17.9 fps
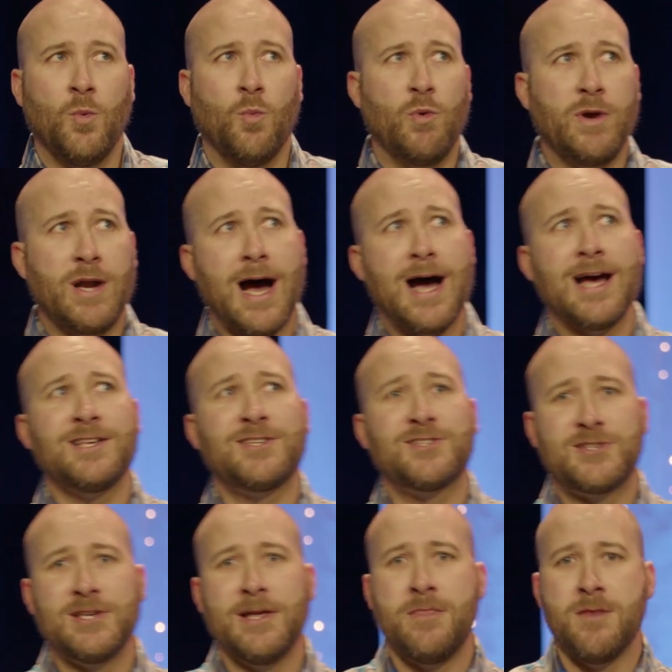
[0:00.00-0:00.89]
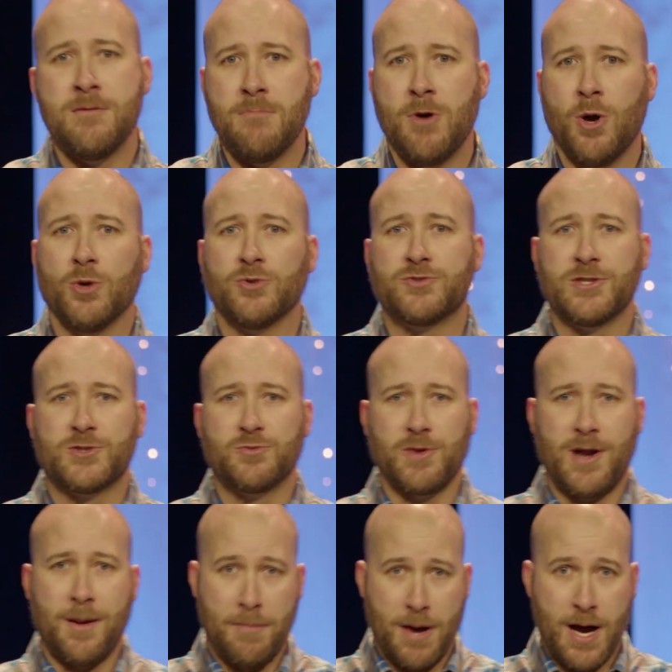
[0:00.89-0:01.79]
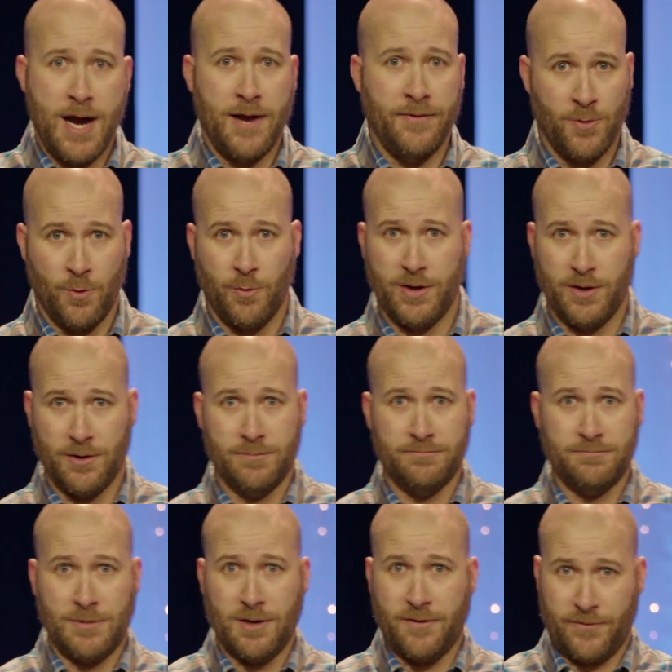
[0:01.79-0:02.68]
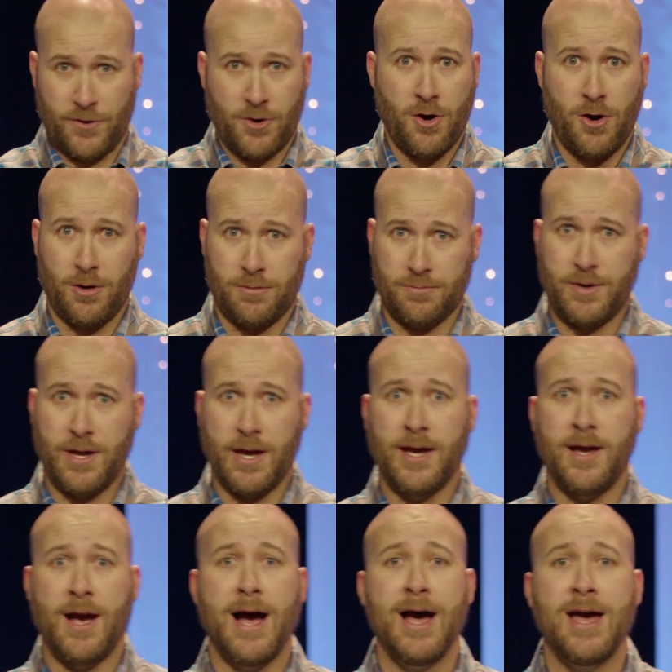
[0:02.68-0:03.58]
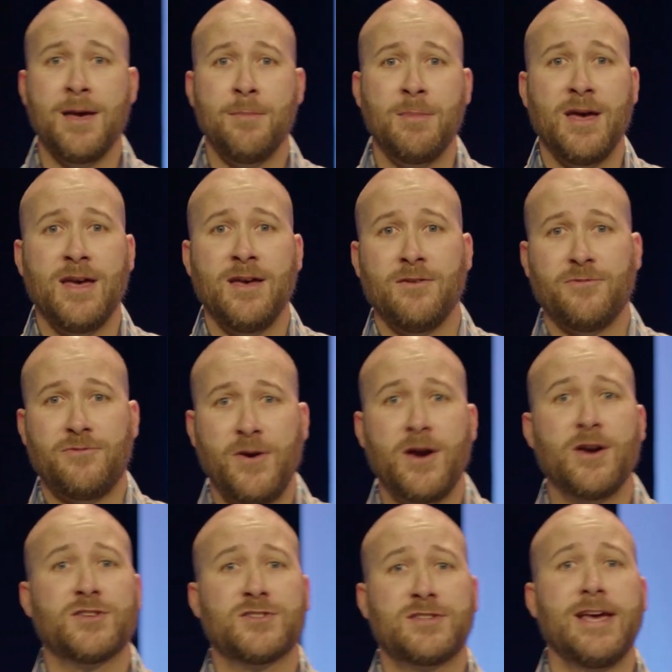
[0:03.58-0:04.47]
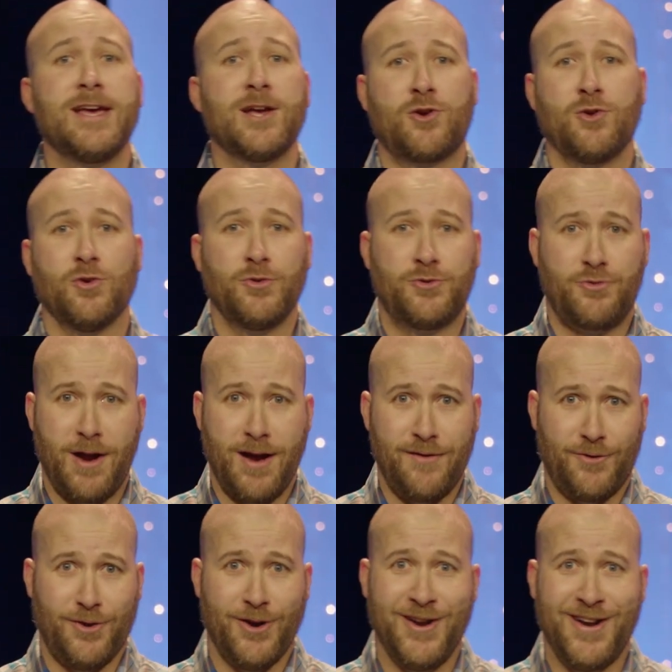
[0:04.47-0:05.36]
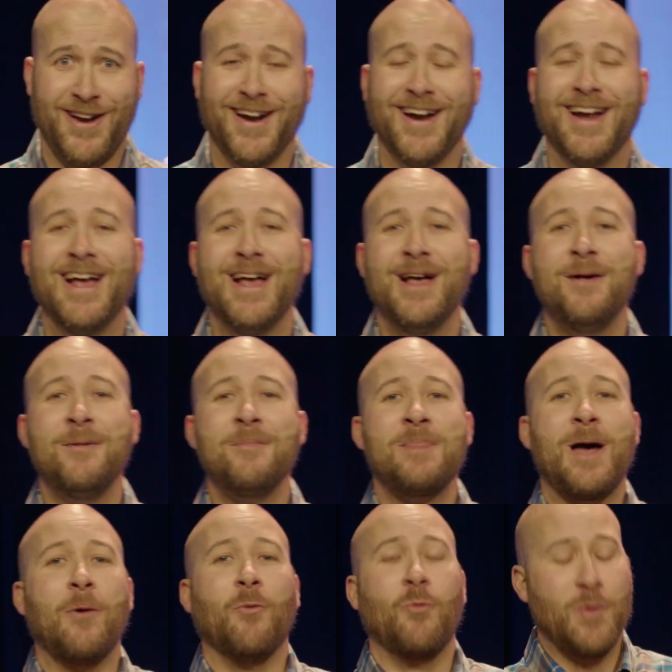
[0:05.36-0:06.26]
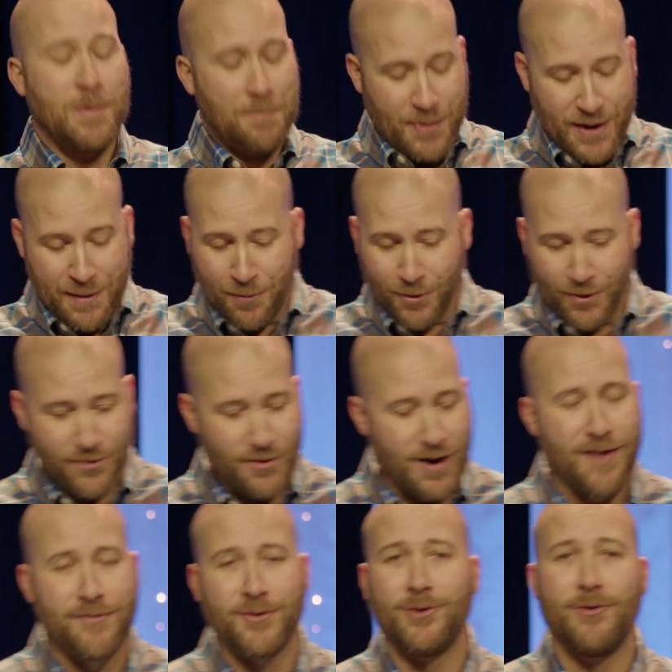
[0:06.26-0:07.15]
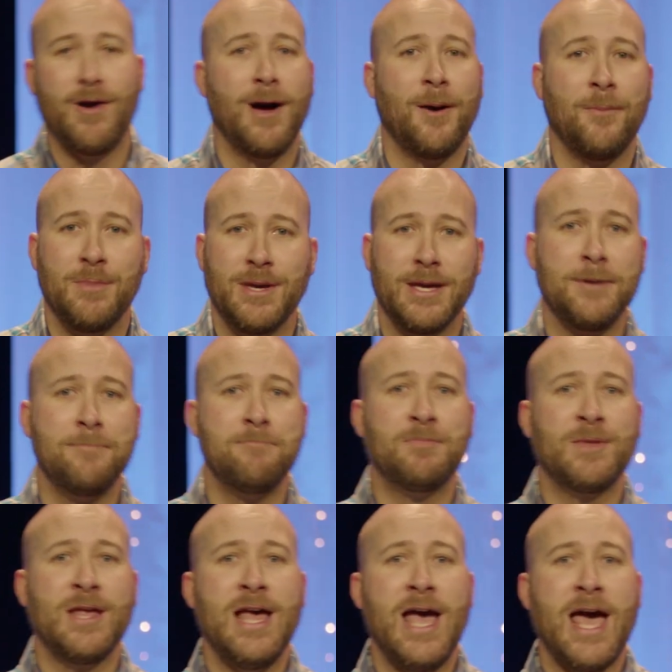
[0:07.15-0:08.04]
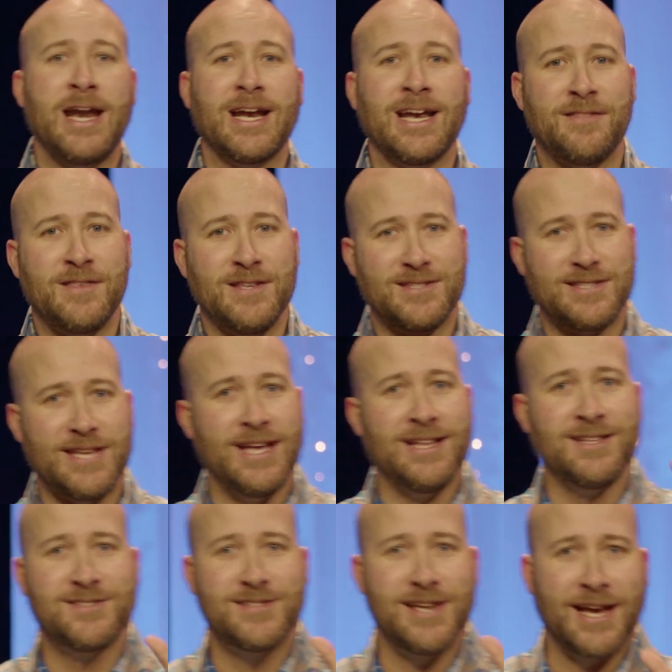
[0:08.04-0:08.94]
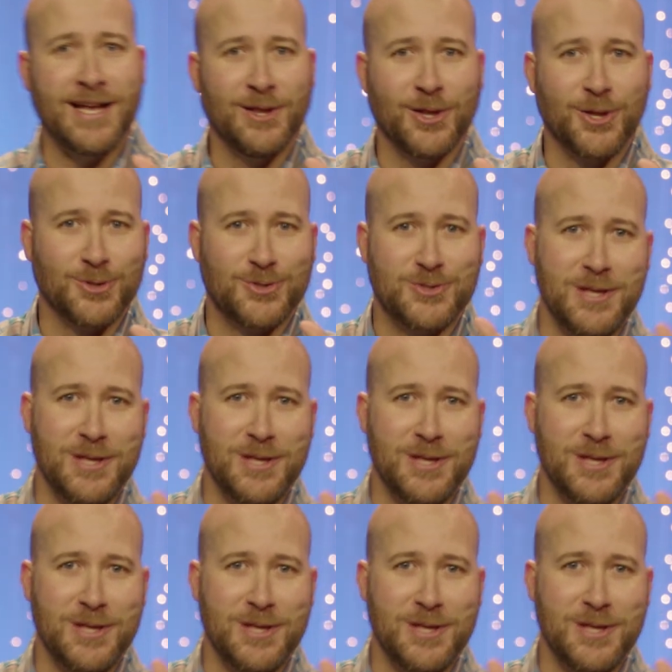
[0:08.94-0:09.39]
When I sin the most, it's when I'm behind the wheel of a car, okay? I am a pharisaical driver. When people are driving around me and I get these 10-second little